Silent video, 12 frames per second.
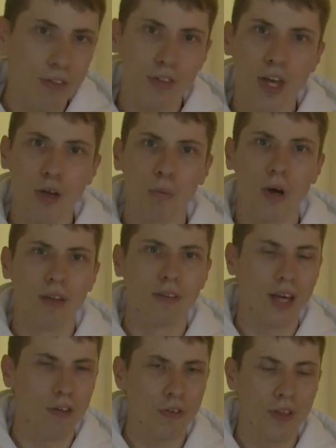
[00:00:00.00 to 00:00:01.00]

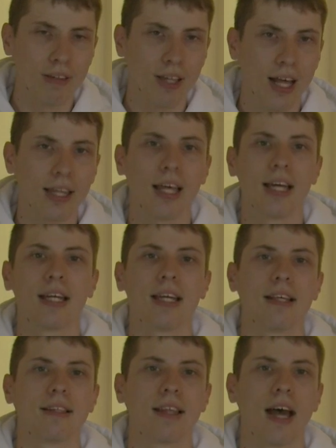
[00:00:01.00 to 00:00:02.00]
The other thing that I like
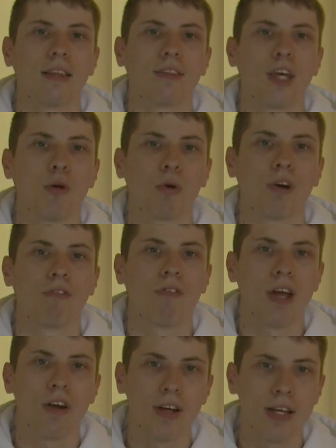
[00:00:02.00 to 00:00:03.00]
is that they were
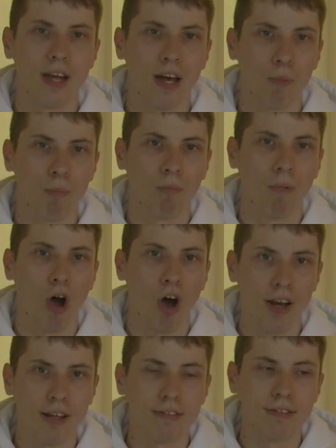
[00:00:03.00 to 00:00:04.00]
very
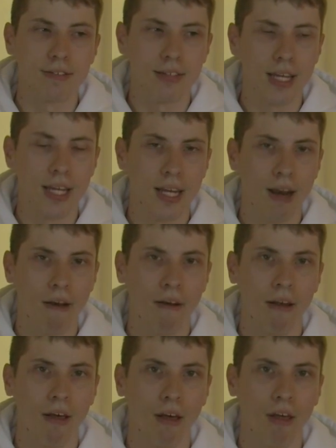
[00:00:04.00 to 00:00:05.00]
honest
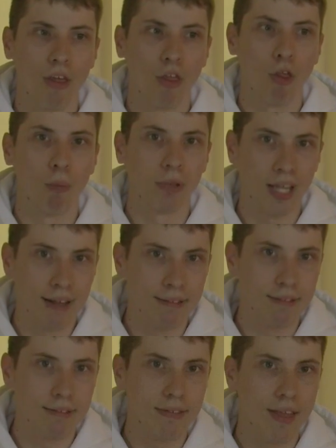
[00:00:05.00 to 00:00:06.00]
in the
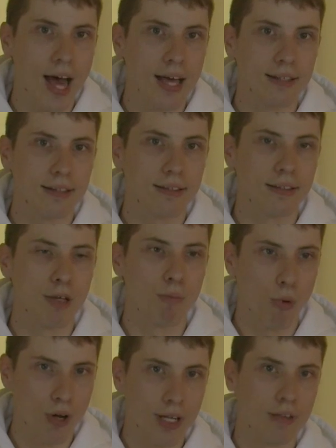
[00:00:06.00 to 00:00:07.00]
blends that they
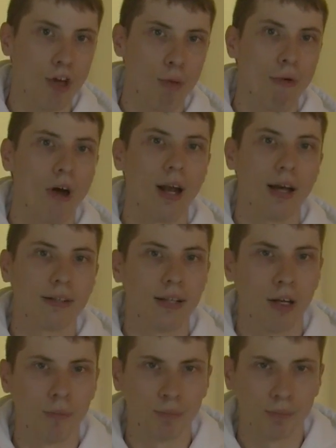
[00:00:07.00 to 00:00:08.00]
put in their product.
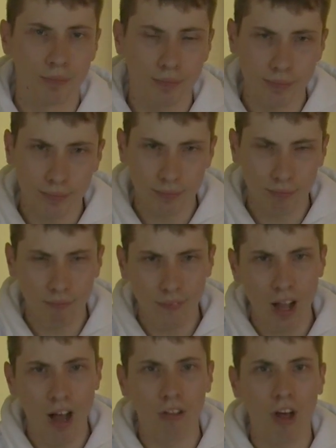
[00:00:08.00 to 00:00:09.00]
A
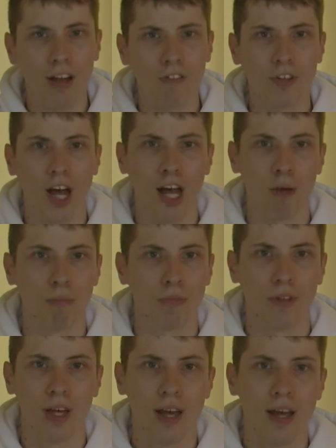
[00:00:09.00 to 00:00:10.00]
lot of times